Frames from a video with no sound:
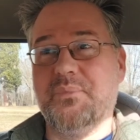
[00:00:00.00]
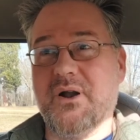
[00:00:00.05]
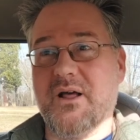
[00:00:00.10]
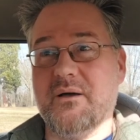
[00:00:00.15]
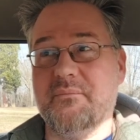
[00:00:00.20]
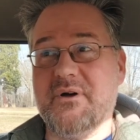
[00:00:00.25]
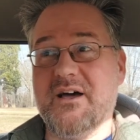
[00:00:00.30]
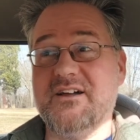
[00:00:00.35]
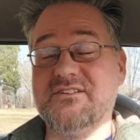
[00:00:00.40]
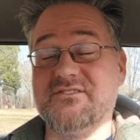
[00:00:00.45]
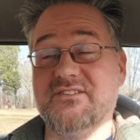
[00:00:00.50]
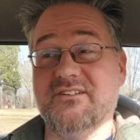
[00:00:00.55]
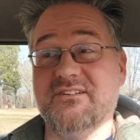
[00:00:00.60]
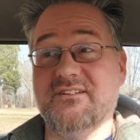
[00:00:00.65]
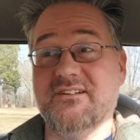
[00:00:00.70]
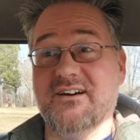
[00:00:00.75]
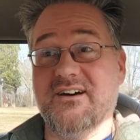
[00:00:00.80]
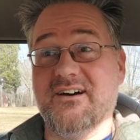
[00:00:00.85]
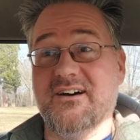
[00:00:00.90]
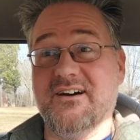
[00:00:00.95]
But I
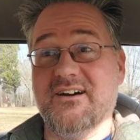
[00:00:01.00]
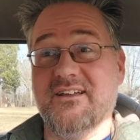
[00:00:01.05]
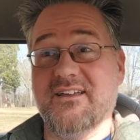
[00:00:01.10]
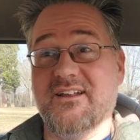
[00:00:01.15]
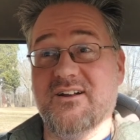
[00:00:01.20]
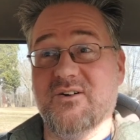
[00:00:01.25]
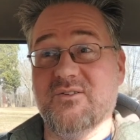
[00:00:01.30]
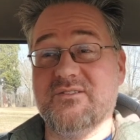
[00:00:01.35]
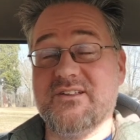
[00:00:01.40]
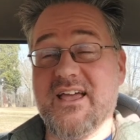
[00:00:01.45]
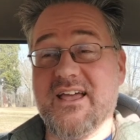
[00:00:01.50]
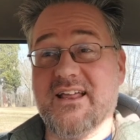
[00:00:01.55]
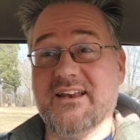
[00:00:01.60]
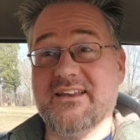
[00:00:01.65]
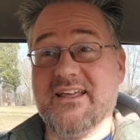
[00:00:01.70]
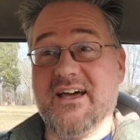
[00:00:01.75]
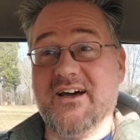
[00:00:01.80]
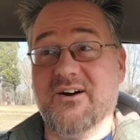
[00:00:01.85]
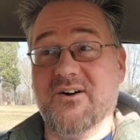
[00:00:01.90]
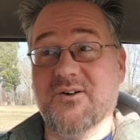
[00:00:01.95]
imagine, you know,
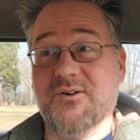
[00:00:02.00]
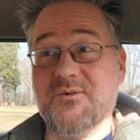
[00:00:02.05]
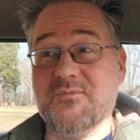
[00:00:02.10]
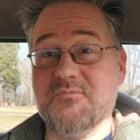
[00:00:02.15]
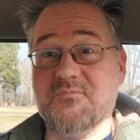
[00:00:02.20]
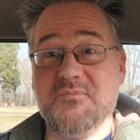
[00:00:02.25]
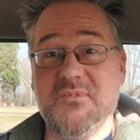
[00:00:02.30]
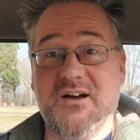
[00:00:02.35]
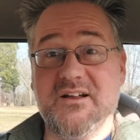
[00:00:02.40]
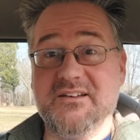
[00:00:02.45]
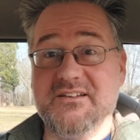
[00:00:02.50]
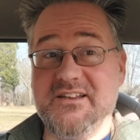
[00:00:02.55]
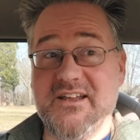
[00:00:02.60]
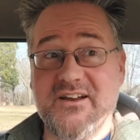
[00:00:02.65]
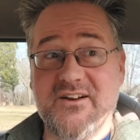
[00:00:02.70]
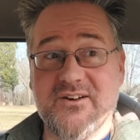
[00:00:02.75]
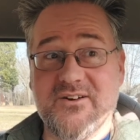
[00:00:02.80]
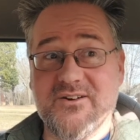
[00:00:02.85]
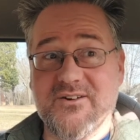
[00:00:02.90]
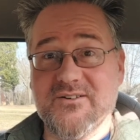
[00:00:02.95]
taking down a
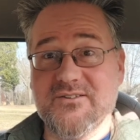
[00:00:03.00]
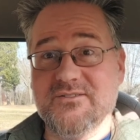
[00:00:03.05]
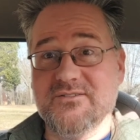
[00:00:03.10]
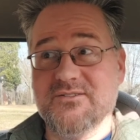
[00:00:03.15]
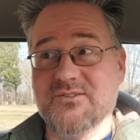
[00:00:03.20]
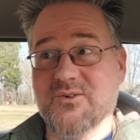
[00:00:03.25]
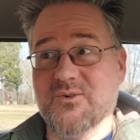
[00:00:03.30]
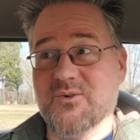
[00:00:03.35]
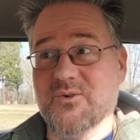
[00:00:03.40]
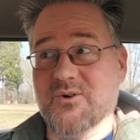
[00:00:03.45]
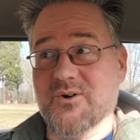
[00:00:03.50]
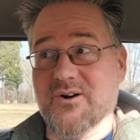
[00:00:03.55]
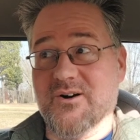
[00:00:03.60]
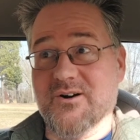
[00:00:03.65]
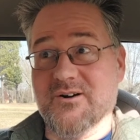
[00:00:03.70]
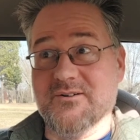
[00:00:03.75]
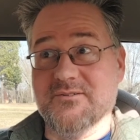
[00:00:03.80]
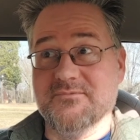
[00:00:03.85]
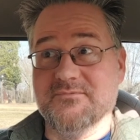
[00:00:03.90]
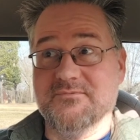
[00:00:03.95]
deer
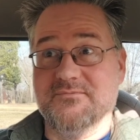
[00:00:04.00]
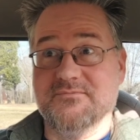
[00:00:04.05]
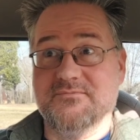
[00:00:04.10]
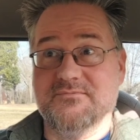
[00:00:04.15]
or